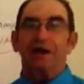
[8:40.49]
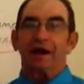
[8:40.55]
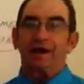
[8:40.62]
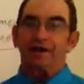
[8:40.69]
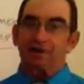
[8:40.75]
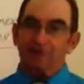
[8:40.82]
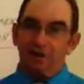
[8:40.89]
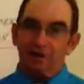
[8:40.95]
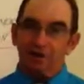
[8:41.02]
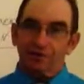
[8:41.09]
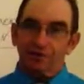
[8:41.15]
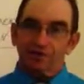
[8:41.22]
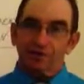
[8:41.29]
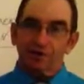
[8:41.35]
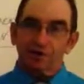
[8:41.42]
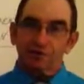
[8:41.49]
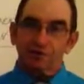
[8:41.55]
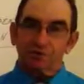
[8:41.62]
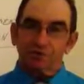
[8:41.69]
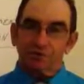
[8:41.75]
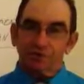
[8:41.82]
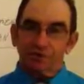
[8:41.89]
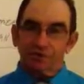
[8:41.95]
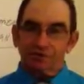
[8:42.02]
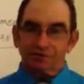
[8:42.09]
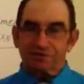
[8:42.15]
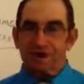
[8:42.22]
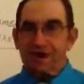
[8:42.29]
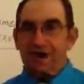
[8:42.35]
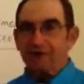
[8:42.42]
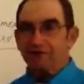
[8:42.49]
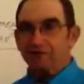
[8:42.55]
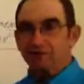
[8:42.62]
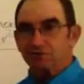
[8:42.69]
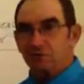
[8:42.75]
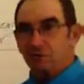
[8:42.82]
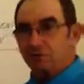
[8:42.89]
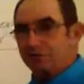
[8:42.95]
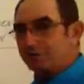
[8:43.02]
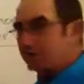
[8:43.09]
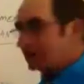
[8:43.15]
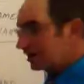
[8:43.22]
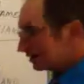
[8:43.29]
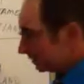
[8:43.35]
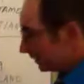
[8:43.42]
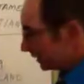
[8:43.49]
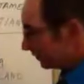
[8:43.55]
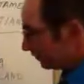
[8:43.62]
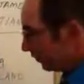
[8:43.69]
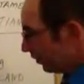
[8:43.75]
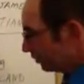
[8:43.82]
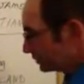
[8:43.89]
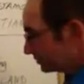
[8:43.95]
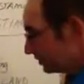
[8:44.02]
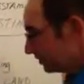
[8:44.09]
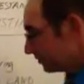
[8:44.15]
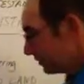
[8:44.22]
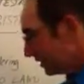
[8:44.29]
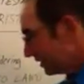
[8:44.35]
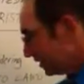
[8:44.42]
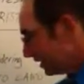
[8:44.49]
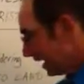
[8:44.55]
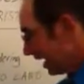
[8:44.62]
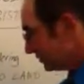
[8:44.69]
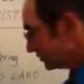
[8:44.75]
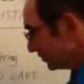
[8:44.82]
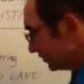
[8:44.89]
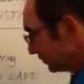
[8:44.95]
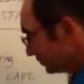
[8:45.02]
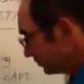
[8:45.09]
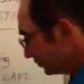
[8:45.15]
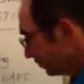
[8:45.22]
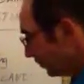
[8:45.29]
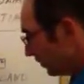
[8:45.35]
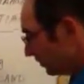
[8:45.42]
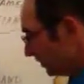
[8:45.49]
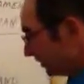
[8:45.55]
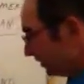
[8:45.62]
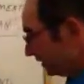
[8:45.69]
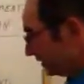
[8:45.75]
and the others go to the other side of Jordan later on. So the Midianites are destroyed in